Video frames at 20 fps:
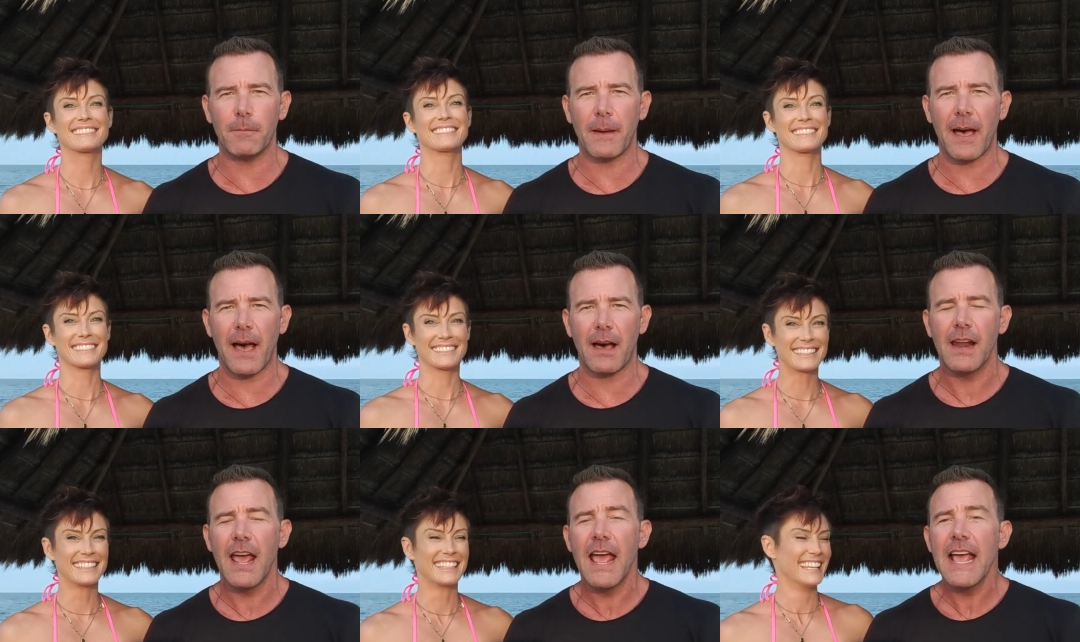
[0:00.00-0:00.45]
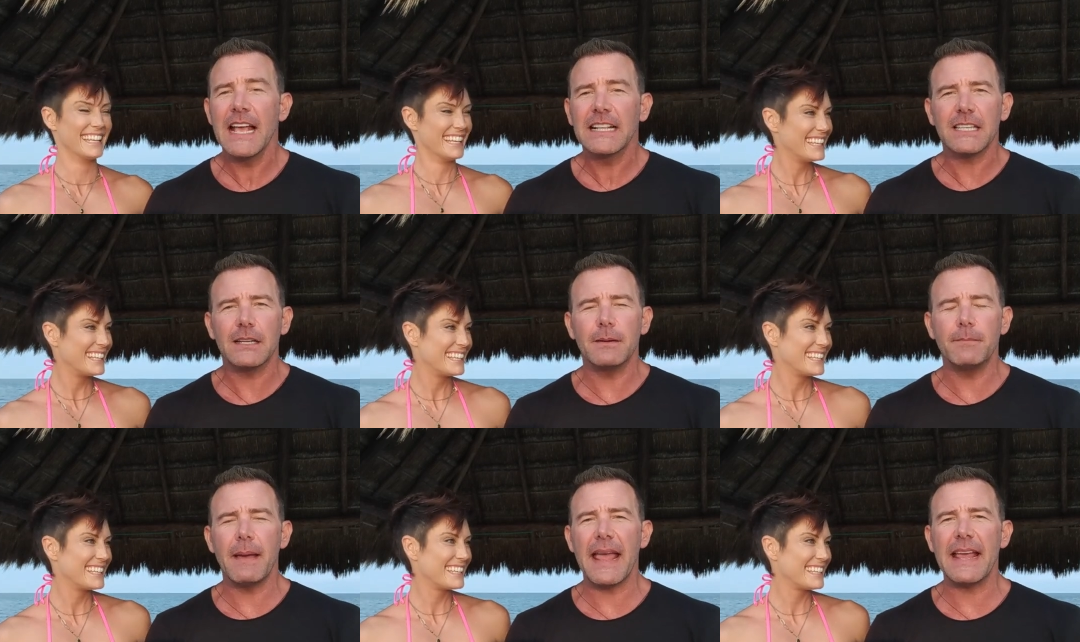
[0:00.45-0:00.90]
Speaker 1: about. It's
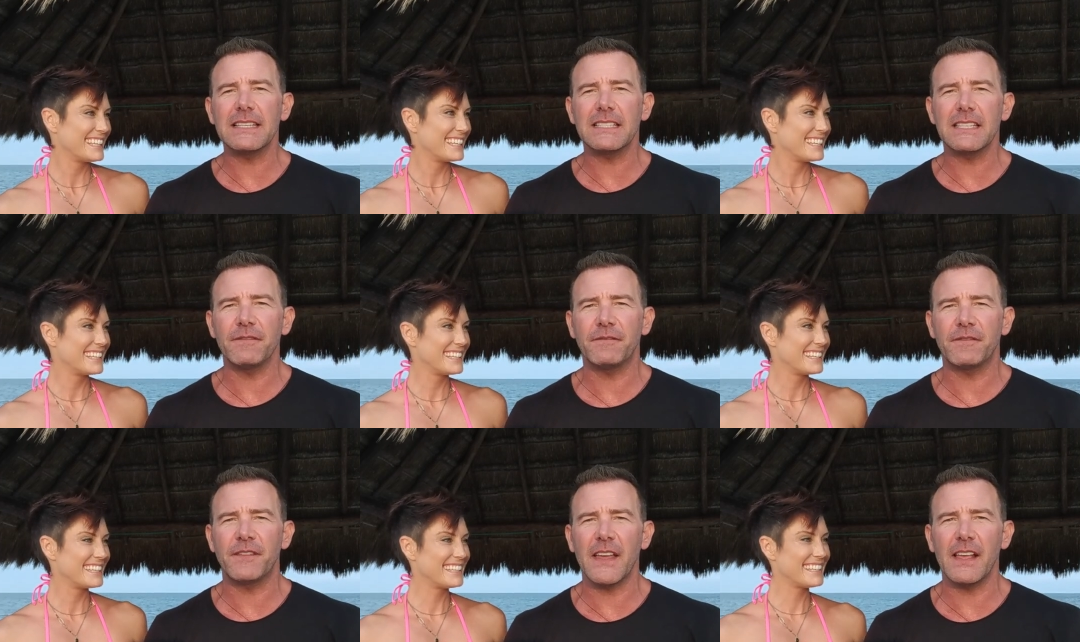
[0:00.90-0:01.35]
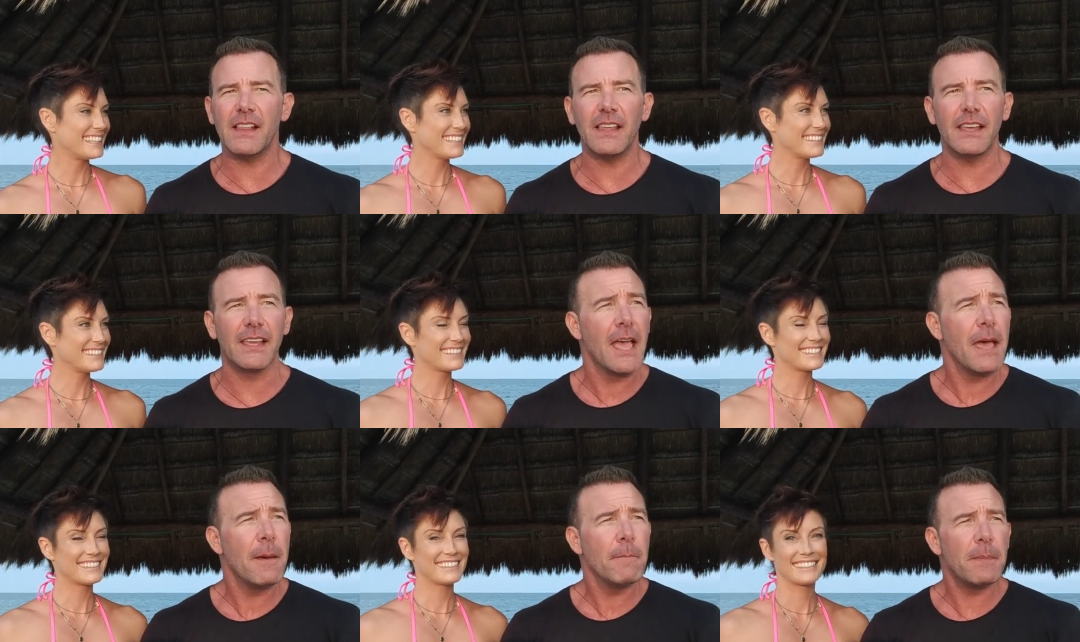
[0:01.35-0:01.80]
an amazing
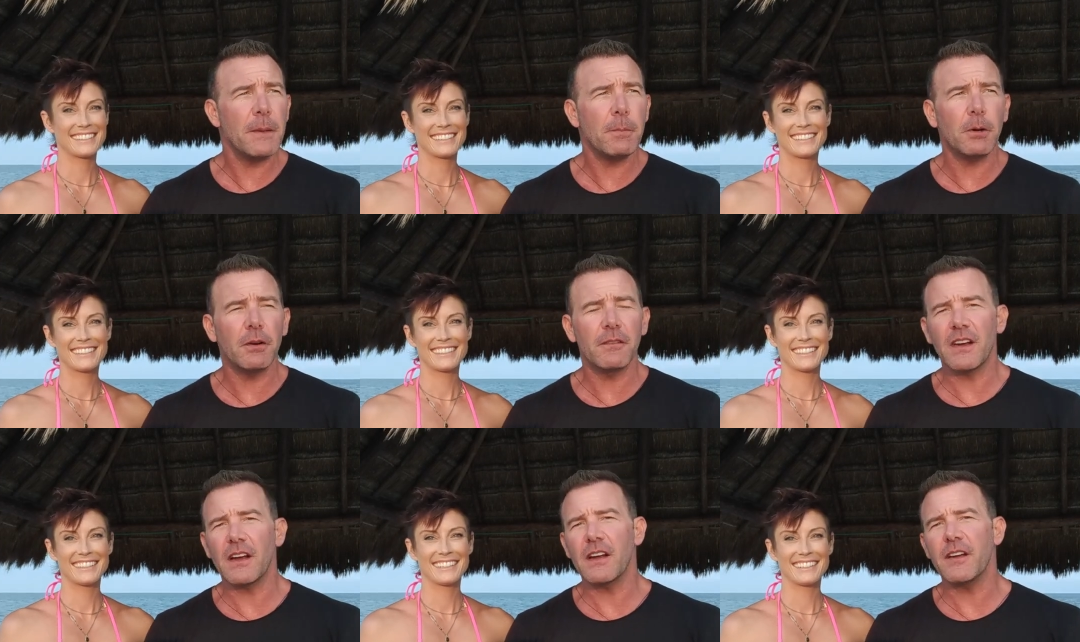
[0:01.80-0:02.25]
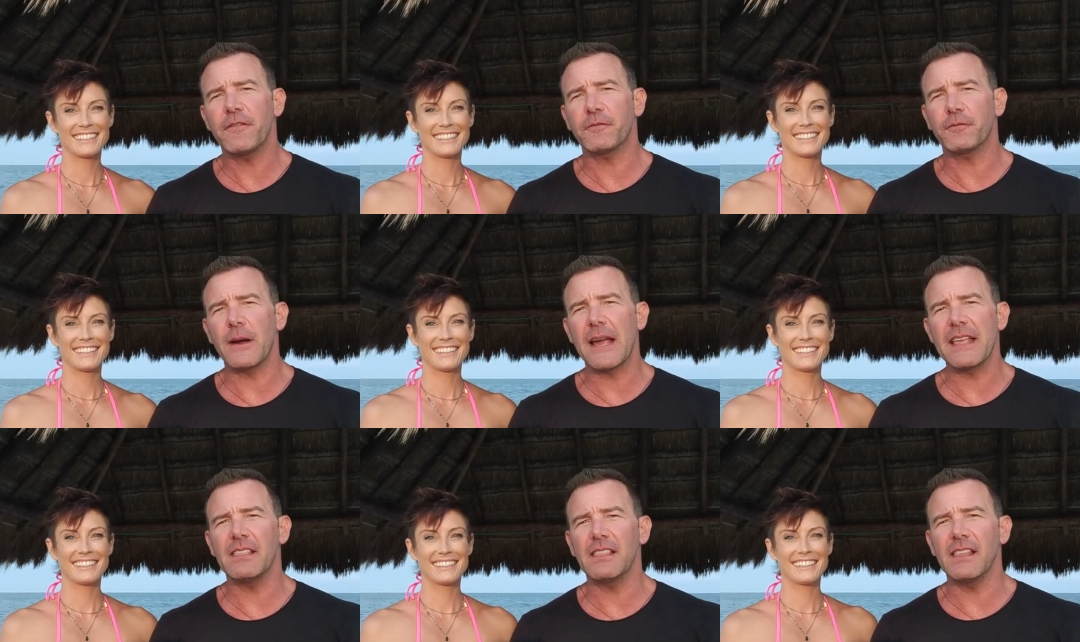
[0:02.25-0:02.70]
feeling. People are very
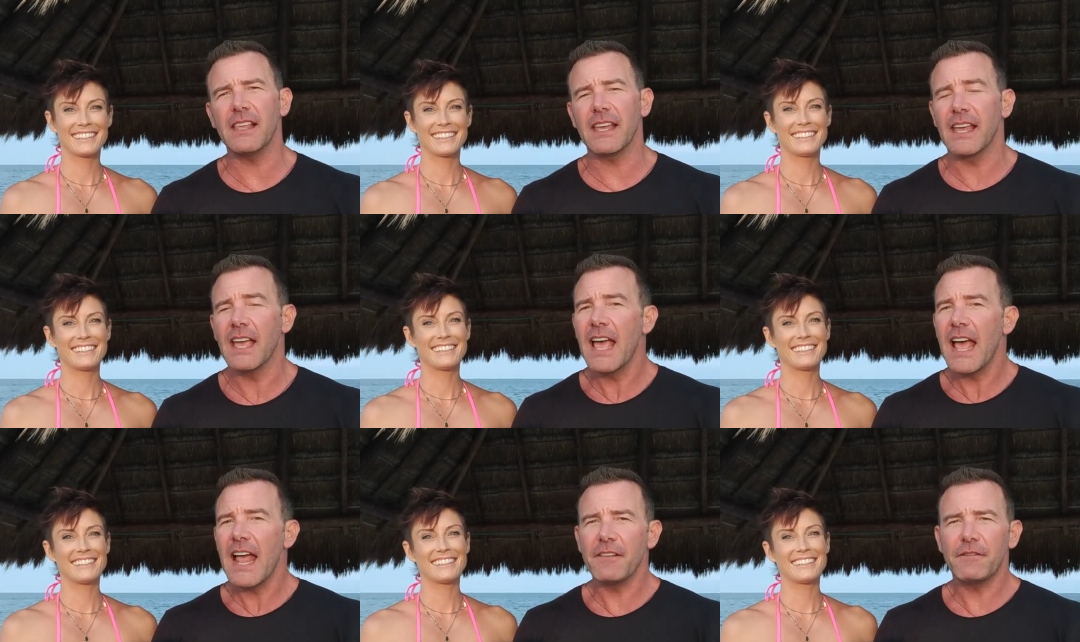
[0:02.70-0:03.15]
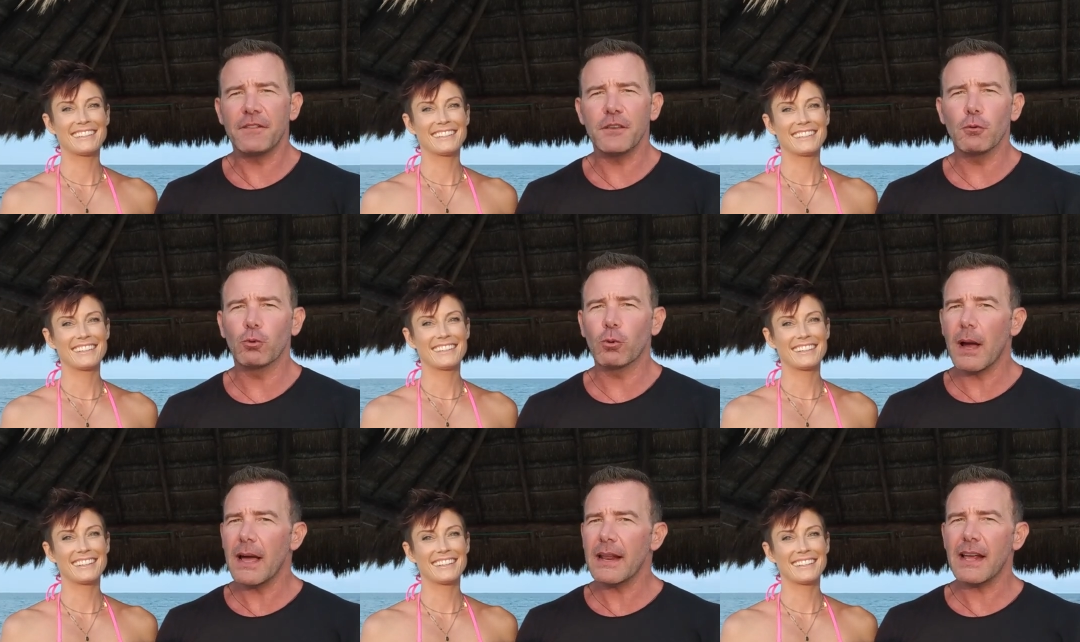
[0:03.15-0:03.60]
friendly. And if you
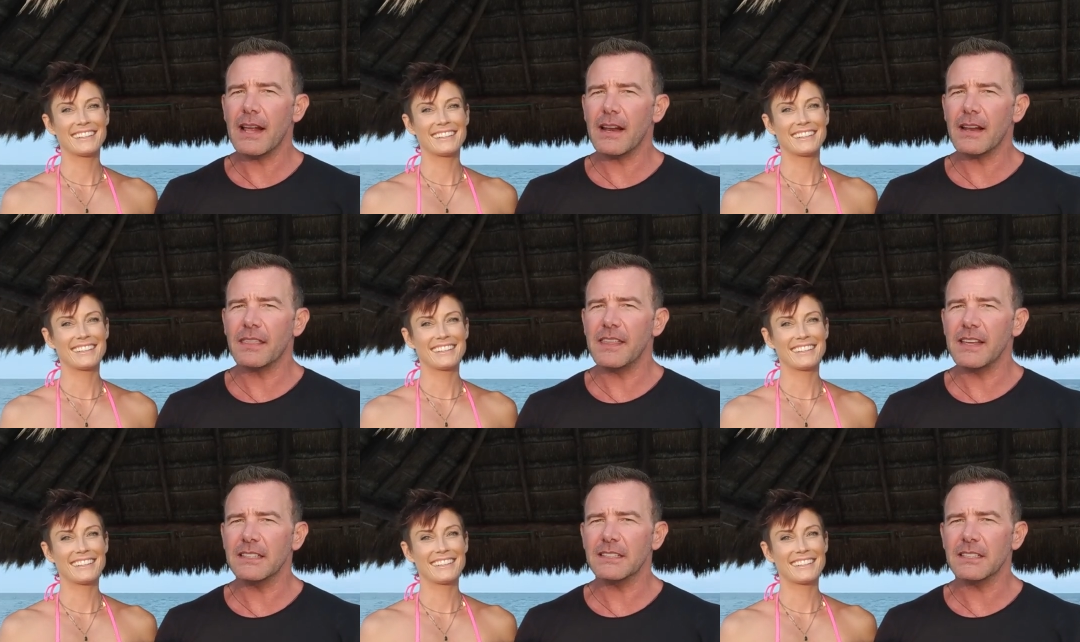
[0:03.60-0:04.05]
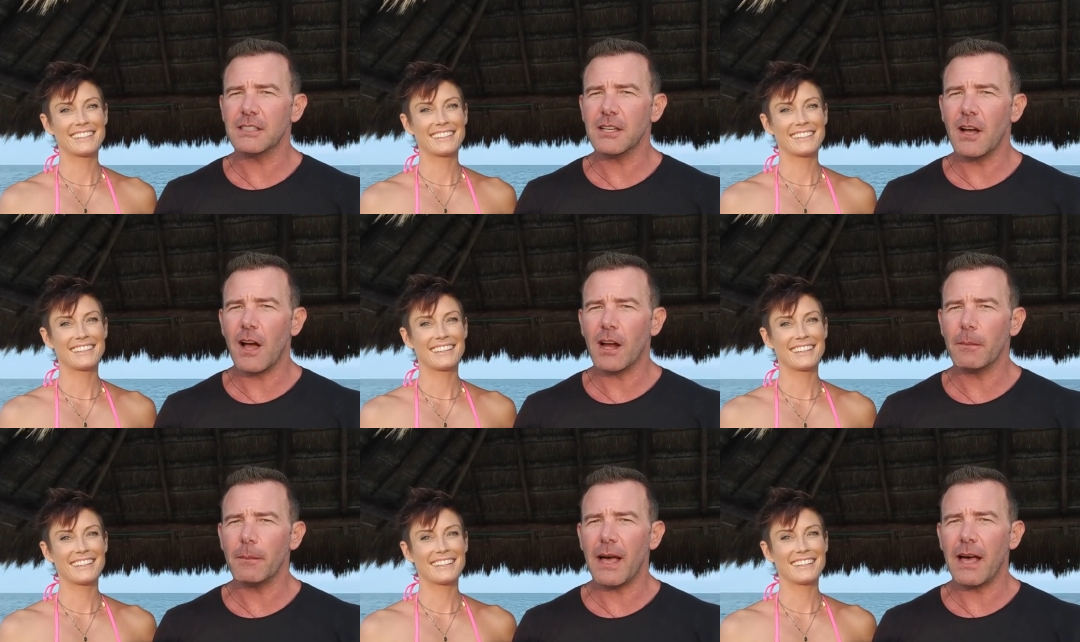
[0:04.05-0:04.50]
run out of things to
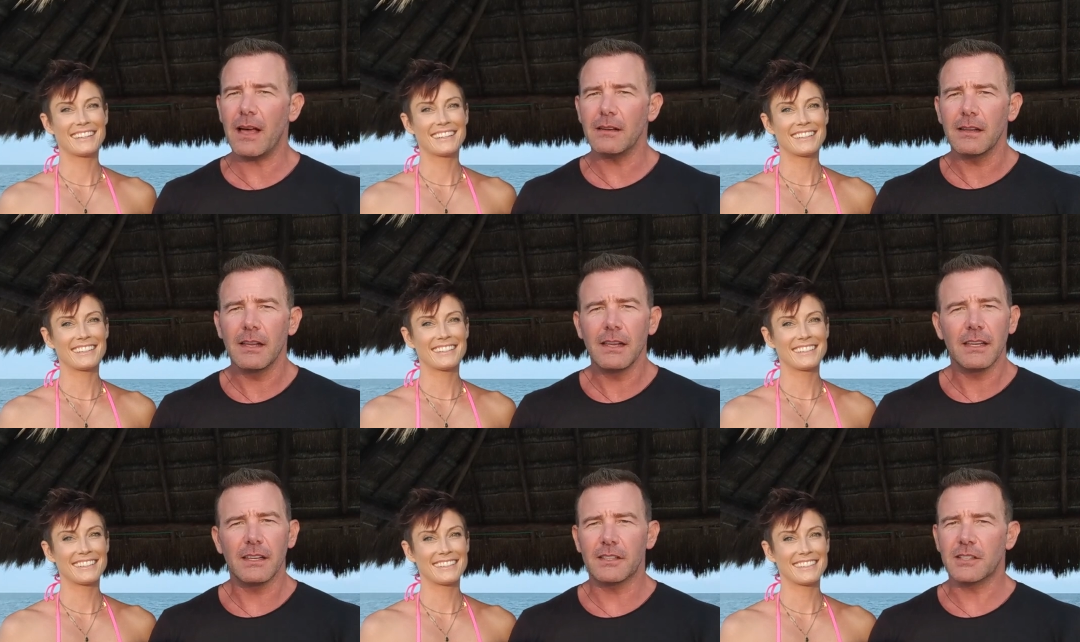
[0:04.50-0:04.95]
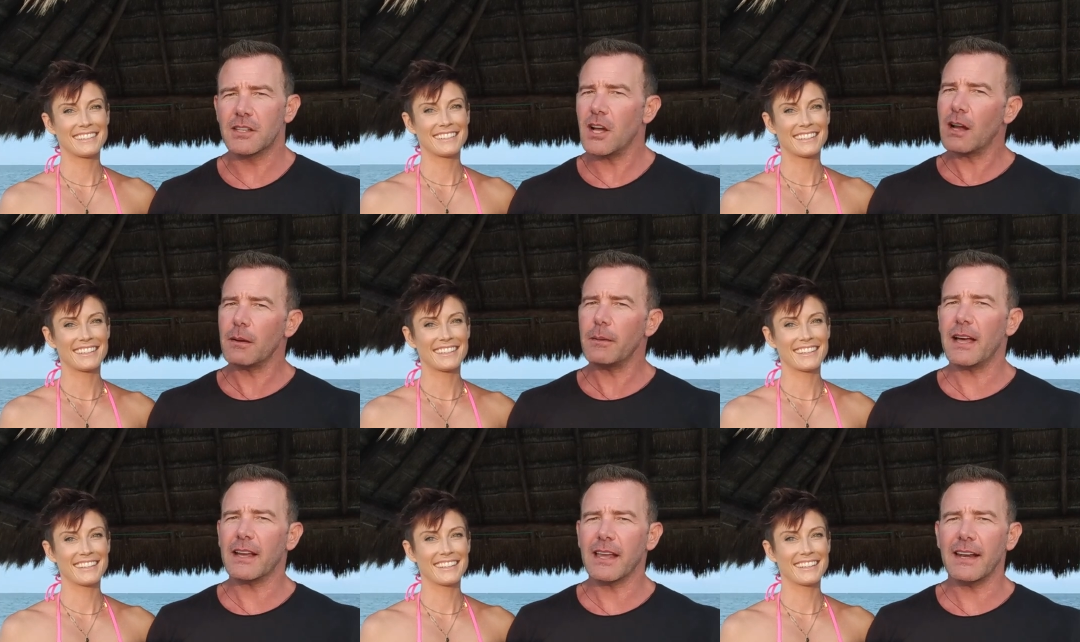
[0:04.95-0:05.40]
talk about, you talk
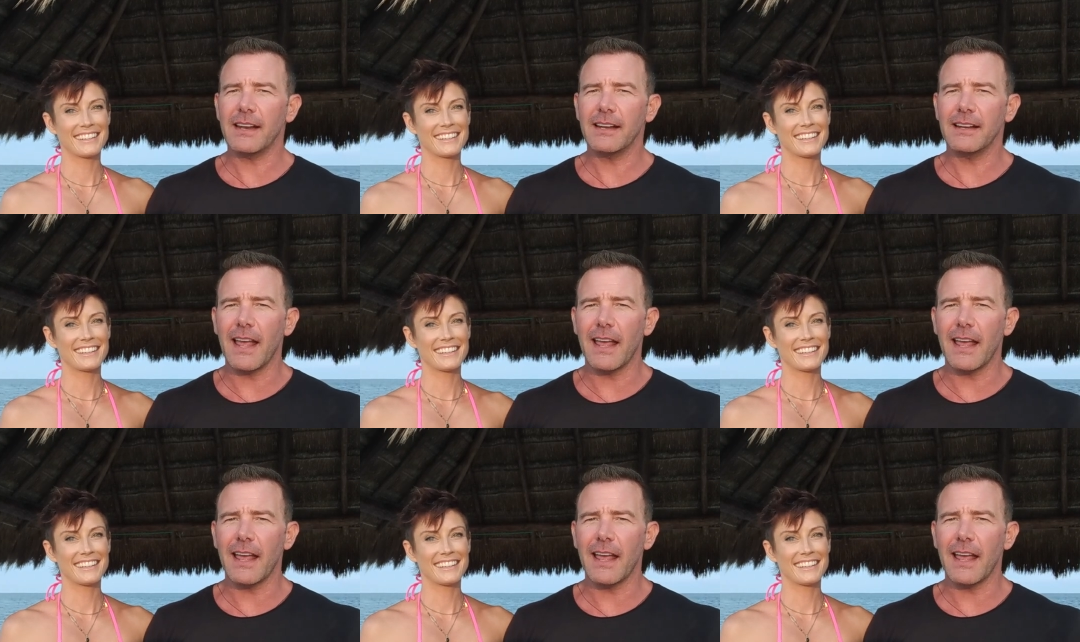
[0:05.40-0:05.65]
about getting